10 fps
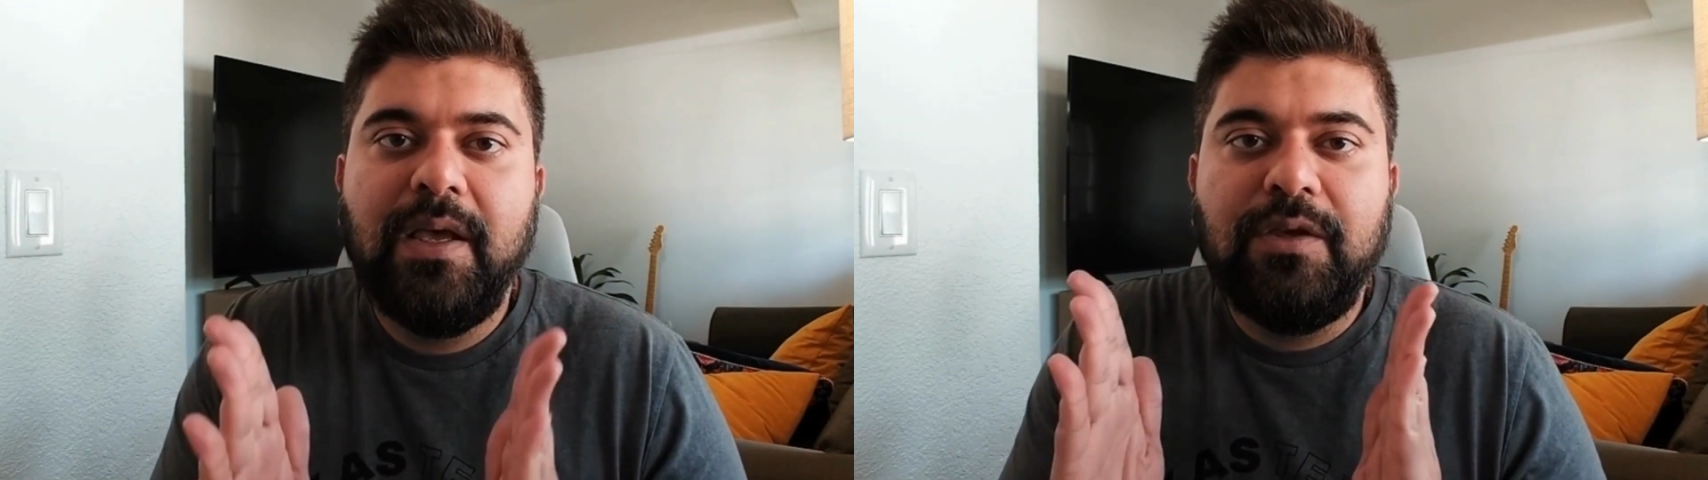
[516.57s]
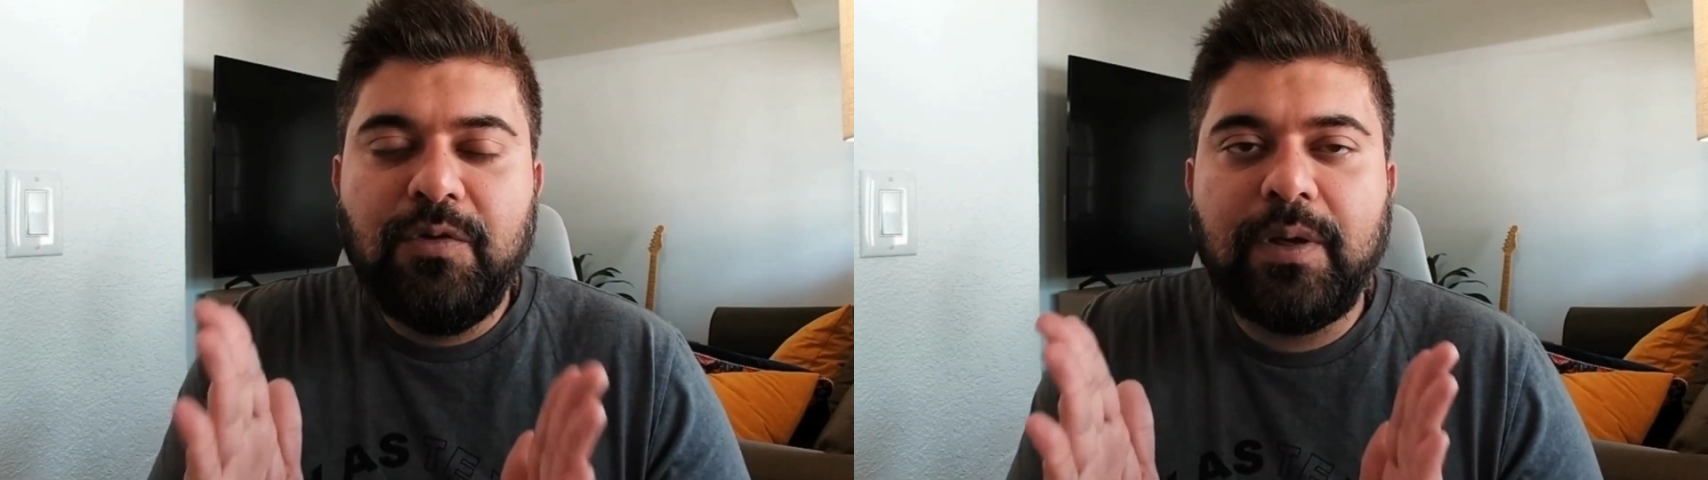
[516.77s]

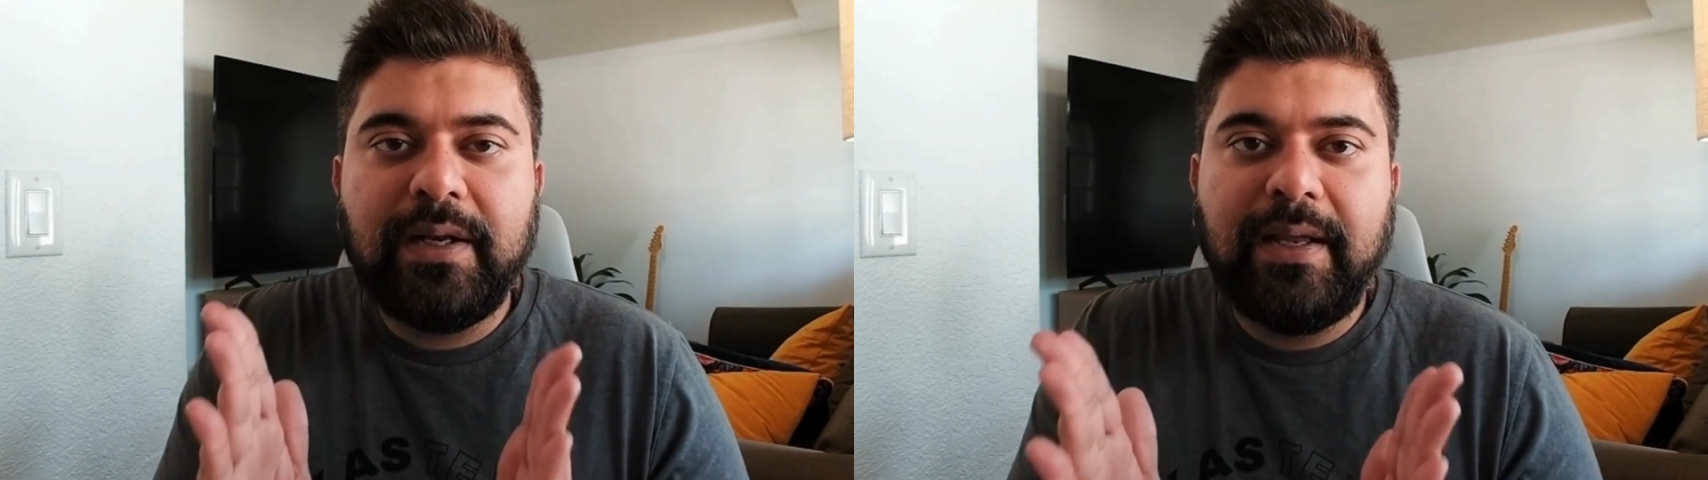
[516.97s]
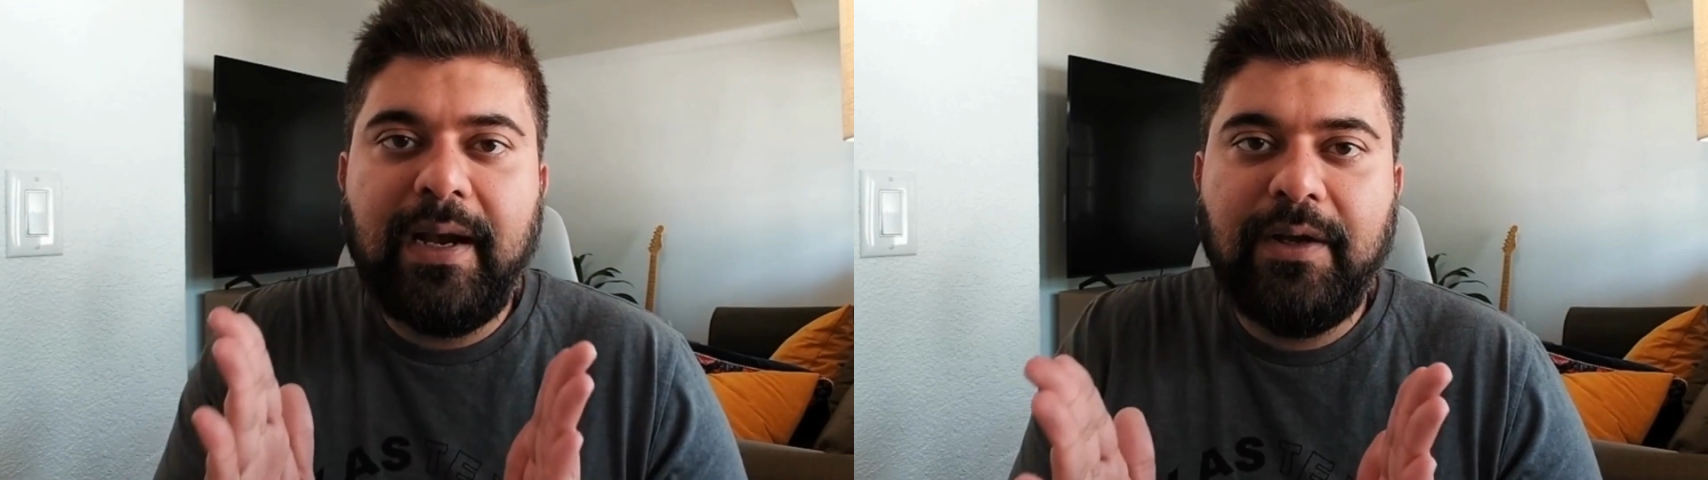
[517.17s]
you
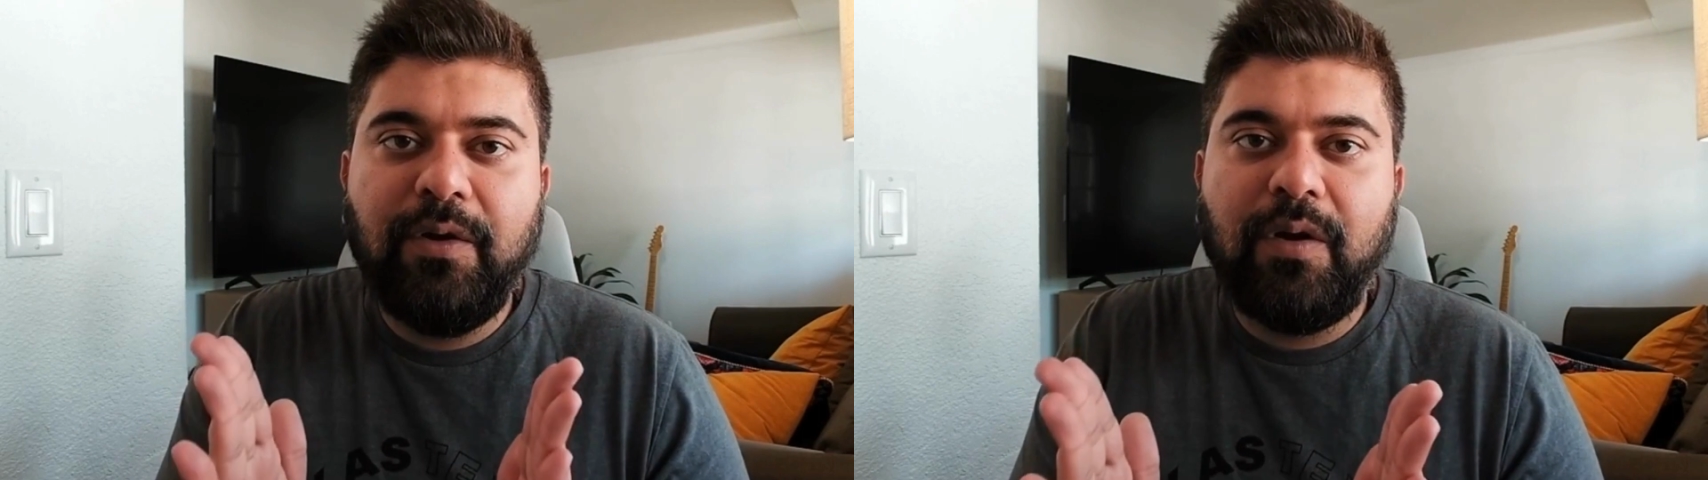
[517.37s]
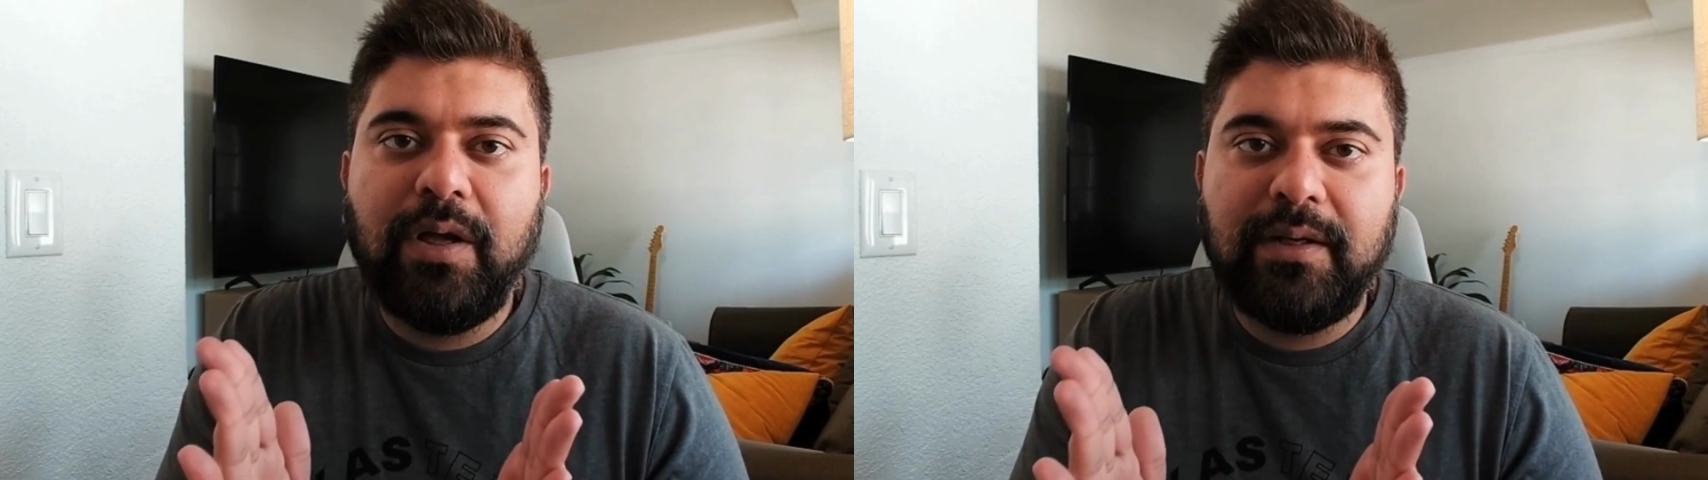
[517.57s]
can get
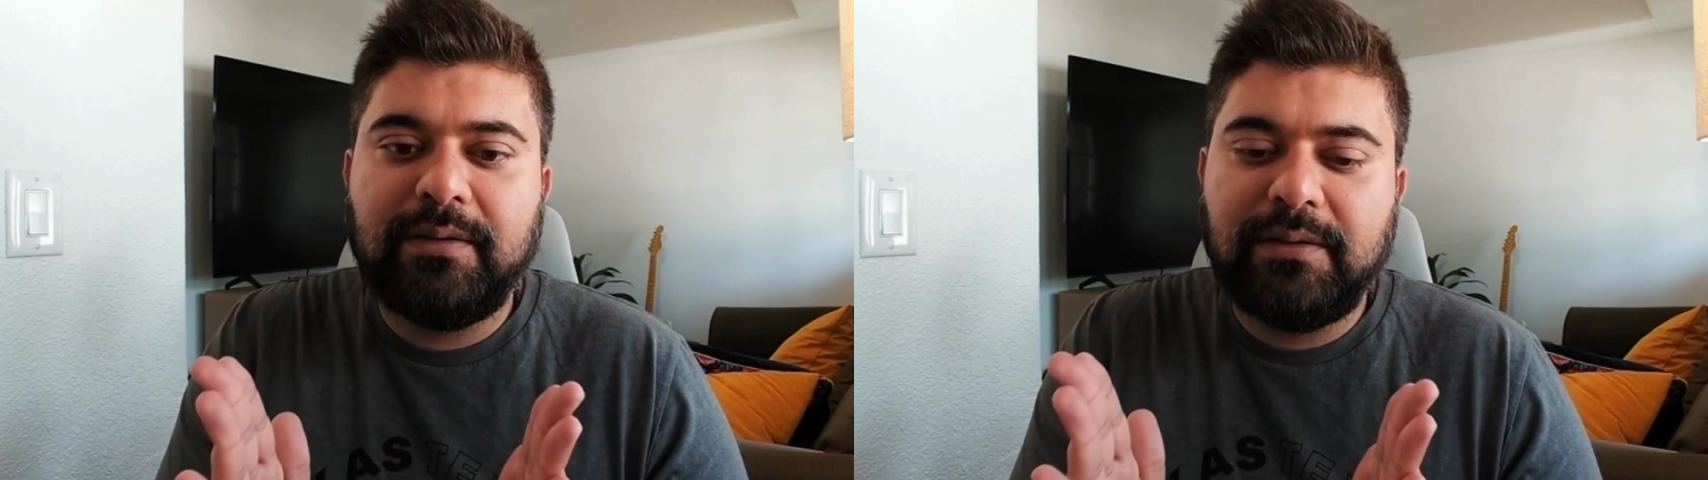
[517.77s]
your